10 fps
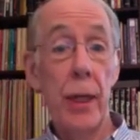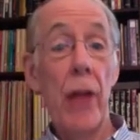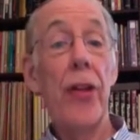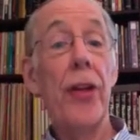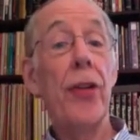
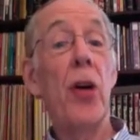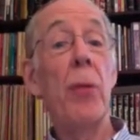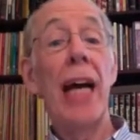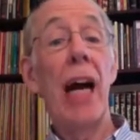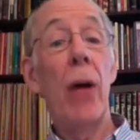that determine
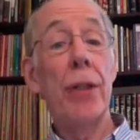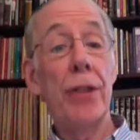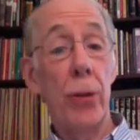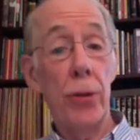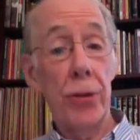how our
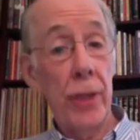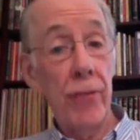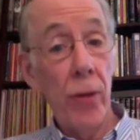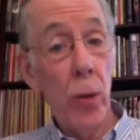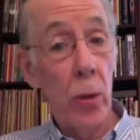souls
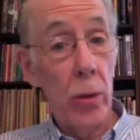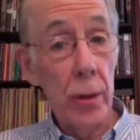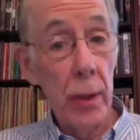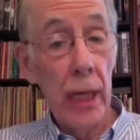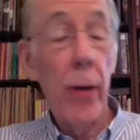unfold,
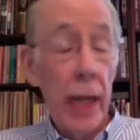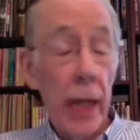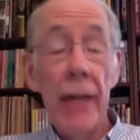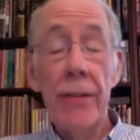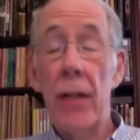how our
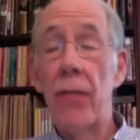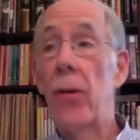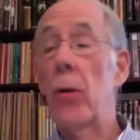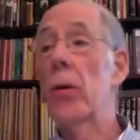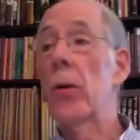lives unfold.